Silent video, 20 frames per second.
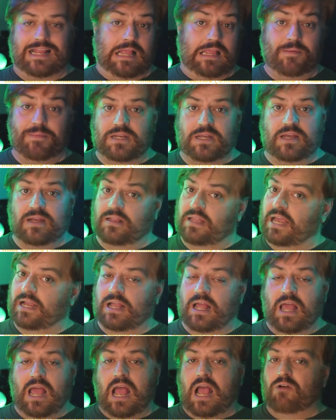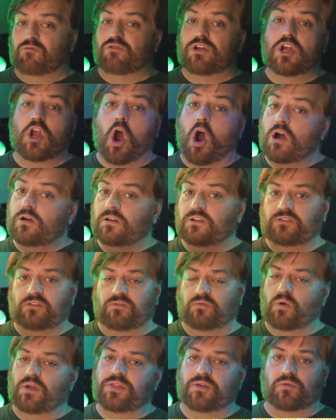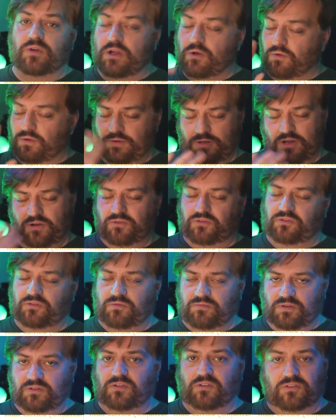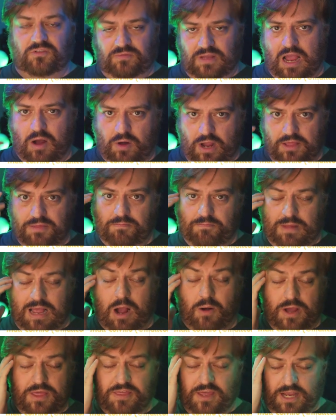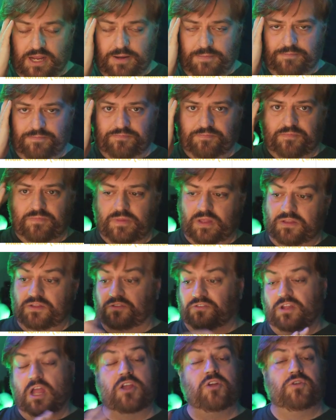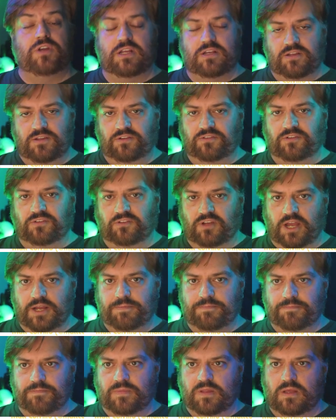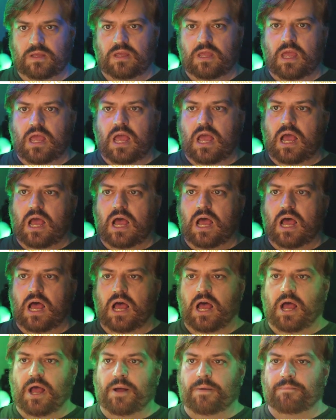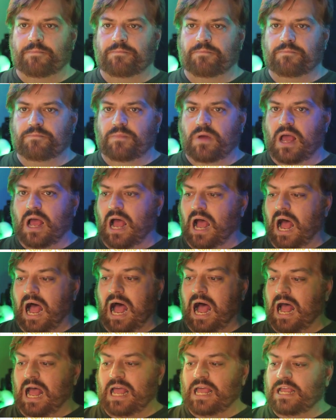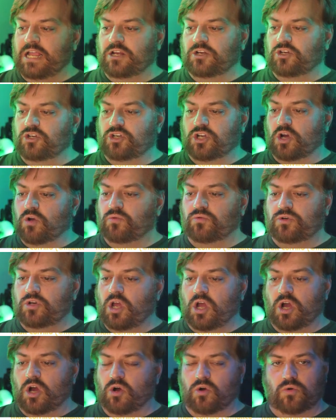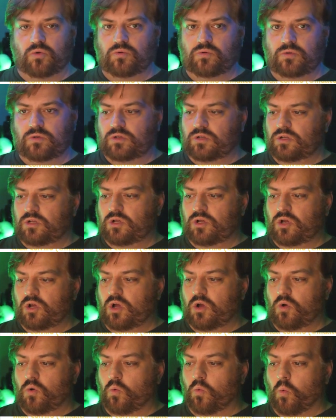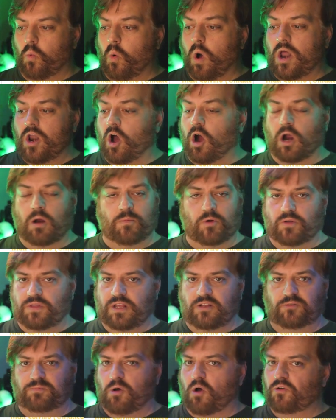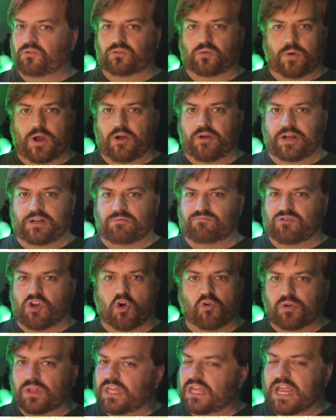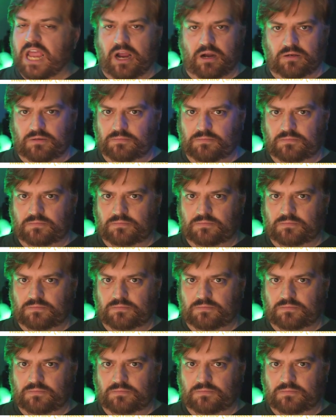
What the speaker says: Now, let me tell you, like, regardless of what this is how I think. This is not unique to this design. I don't know what armor these folks are wearing and don't really care.